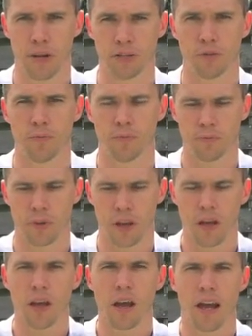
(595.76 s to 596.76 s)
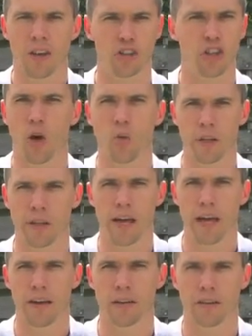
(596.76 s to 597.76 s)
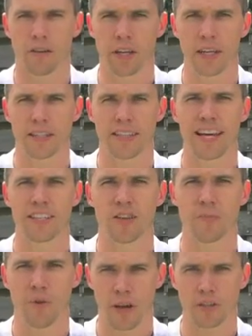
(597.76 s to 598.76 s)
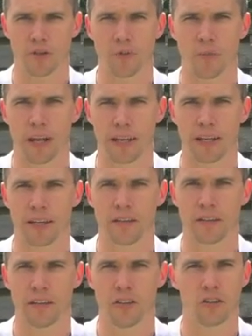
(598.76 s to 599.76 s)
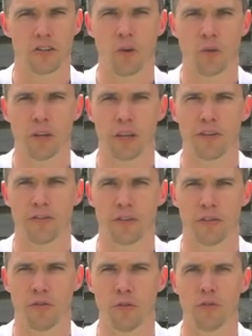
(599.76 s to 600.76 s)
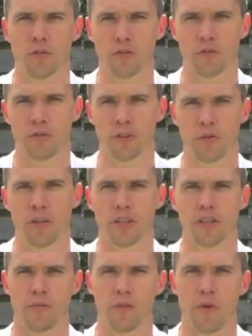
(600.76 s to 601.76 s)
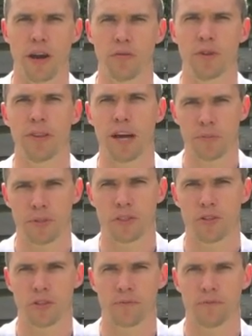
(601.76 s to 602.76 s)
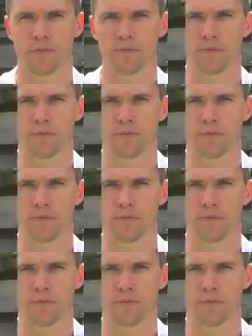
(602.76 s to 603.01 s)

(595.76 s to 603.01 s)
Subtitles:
press-up, and just hold it there. Okay, so that's your press-up plank. And just holding it for the full duration of the round in that position.